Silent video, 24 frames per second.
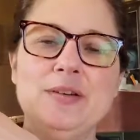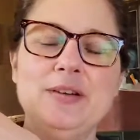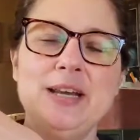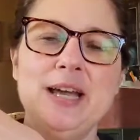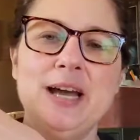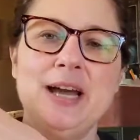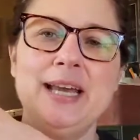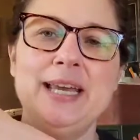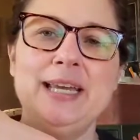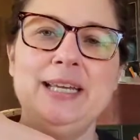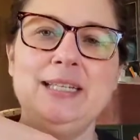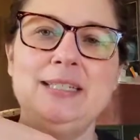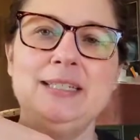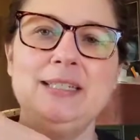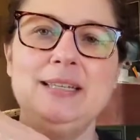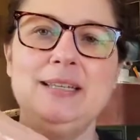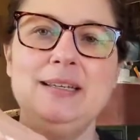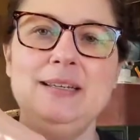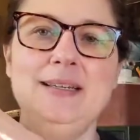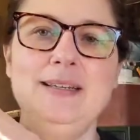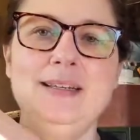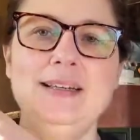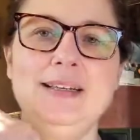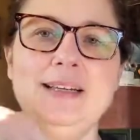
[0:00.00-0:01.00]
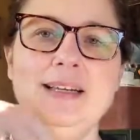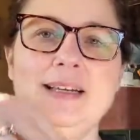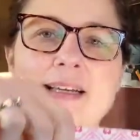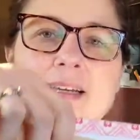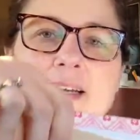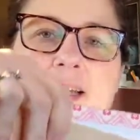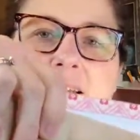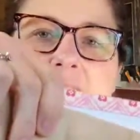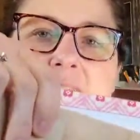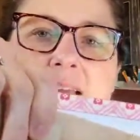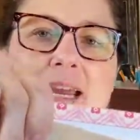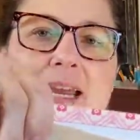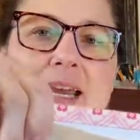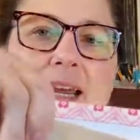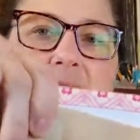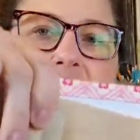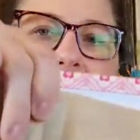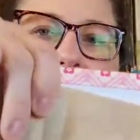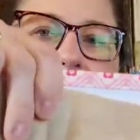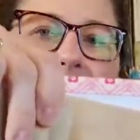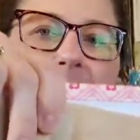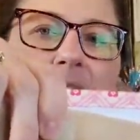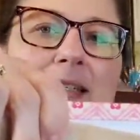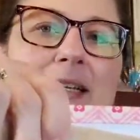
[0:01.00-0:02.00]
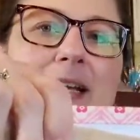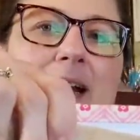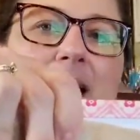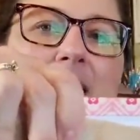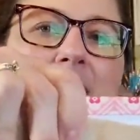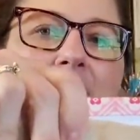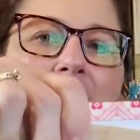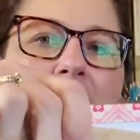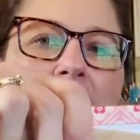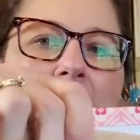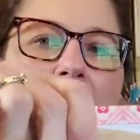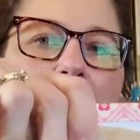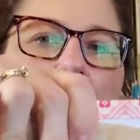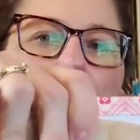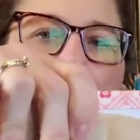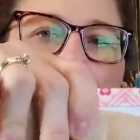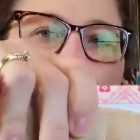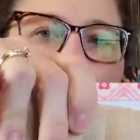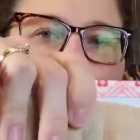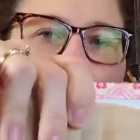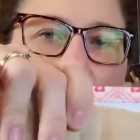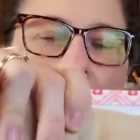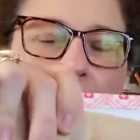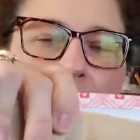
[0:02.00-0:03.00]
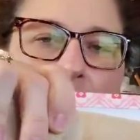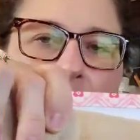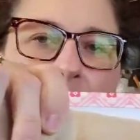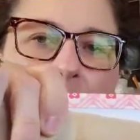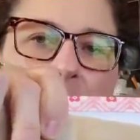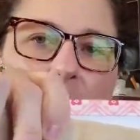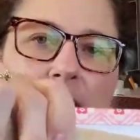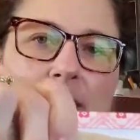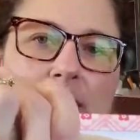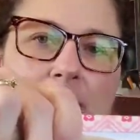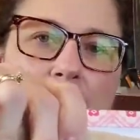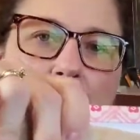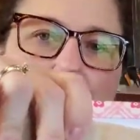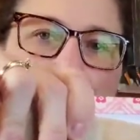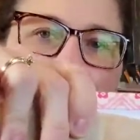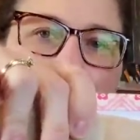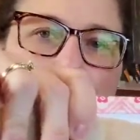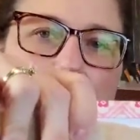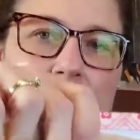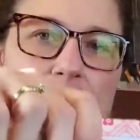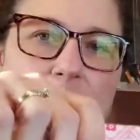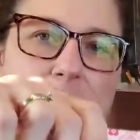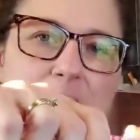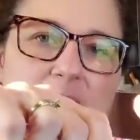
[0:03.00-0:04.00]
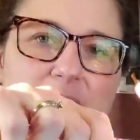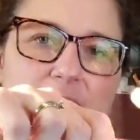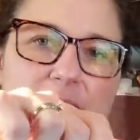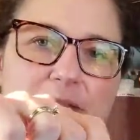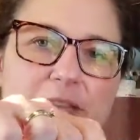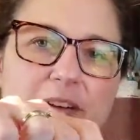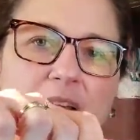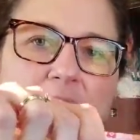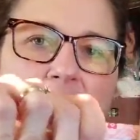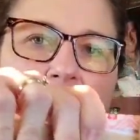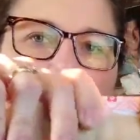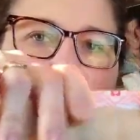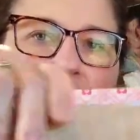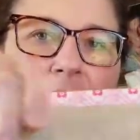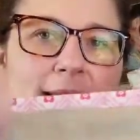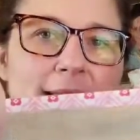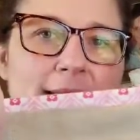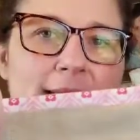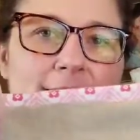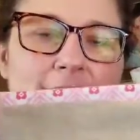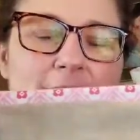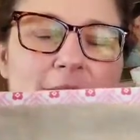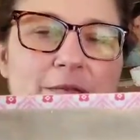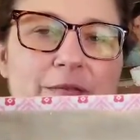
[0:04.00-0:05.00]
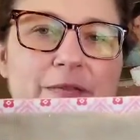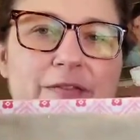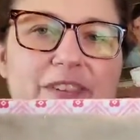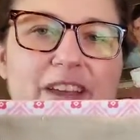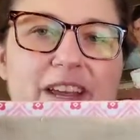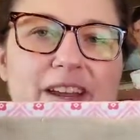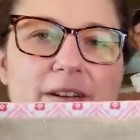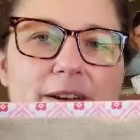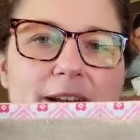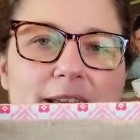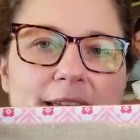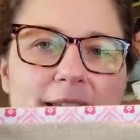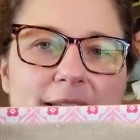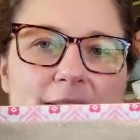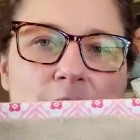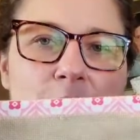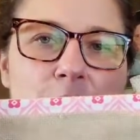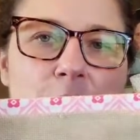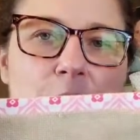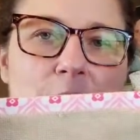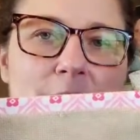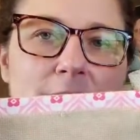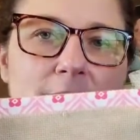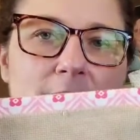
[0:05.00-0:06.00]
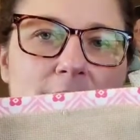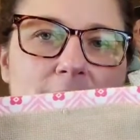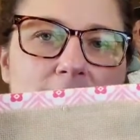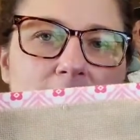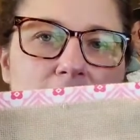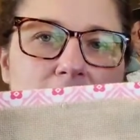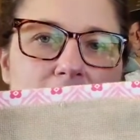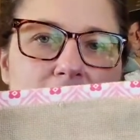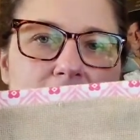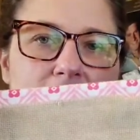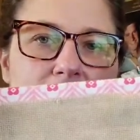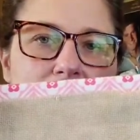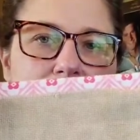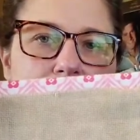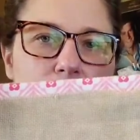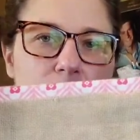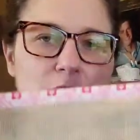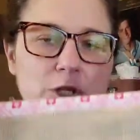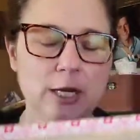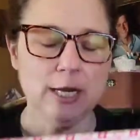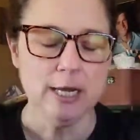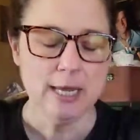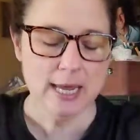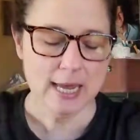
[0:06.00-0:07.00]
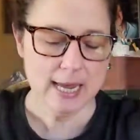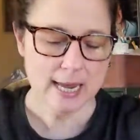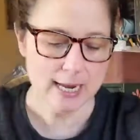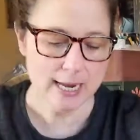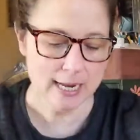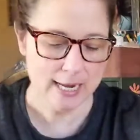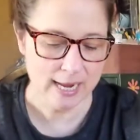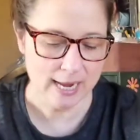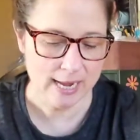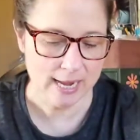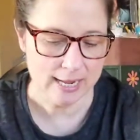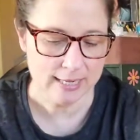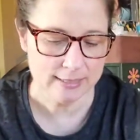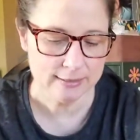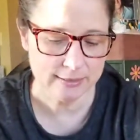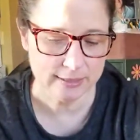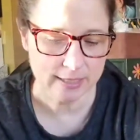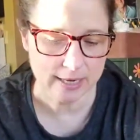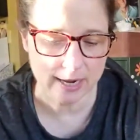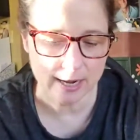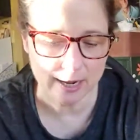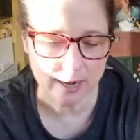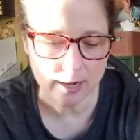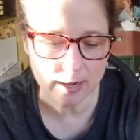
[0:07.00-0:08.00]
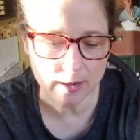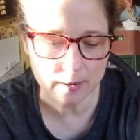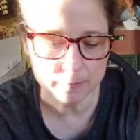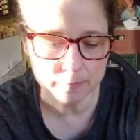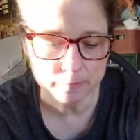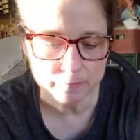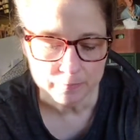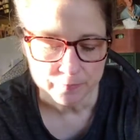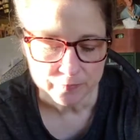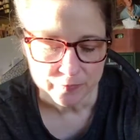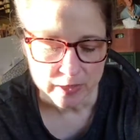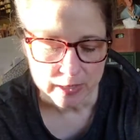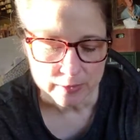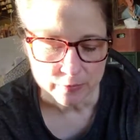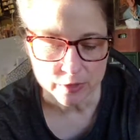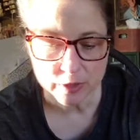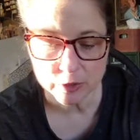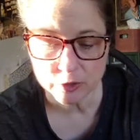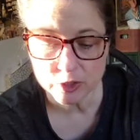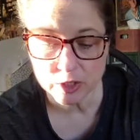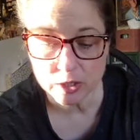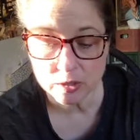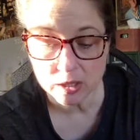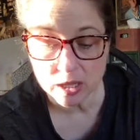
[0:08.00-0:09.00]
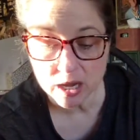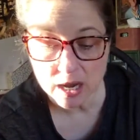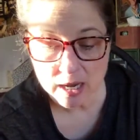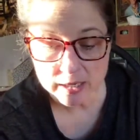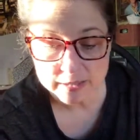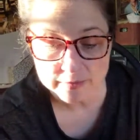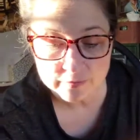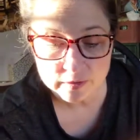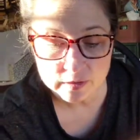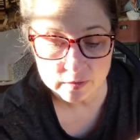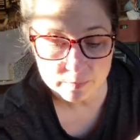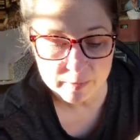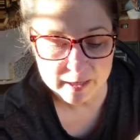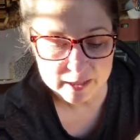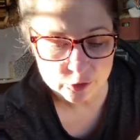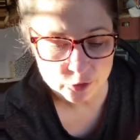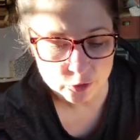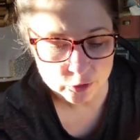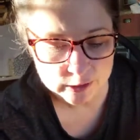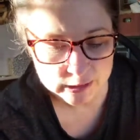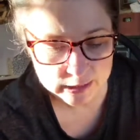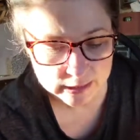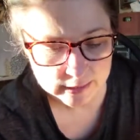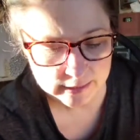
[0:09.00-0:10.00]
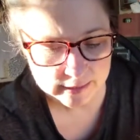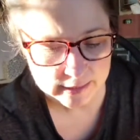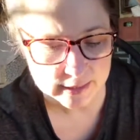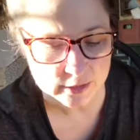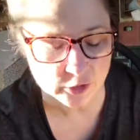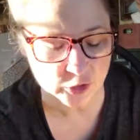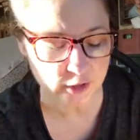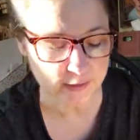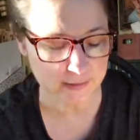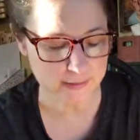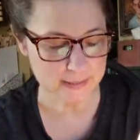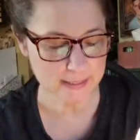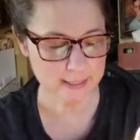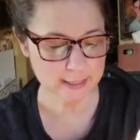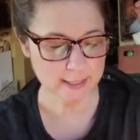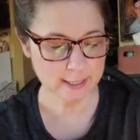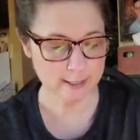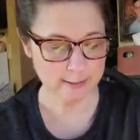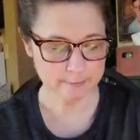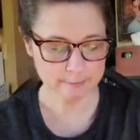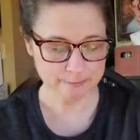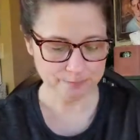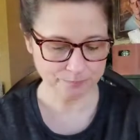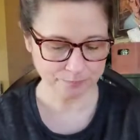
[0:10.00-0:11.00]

night, and it's been fun. It's a very interesting stitch, and there's a lot of specialty stitches in it.